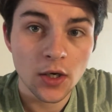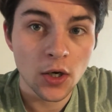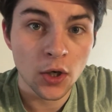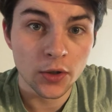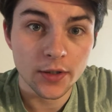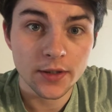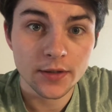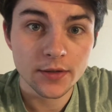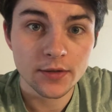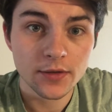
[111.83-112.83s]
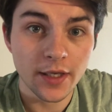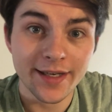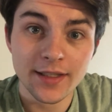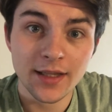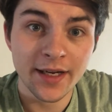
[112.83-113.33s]
"arc,"
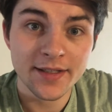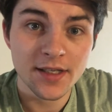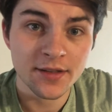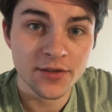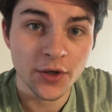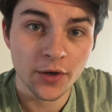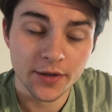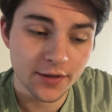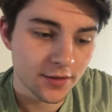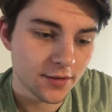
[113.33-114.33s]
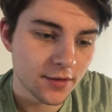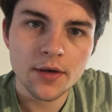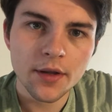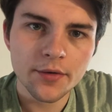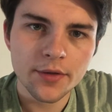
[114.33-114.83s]
like light and dark.
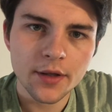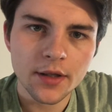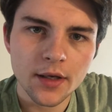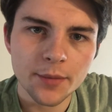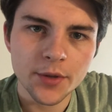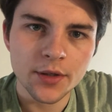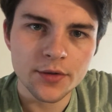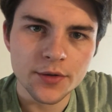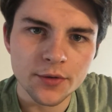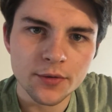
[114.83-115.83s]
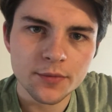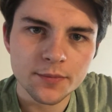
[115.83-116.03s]
Another thing that I'm gonna do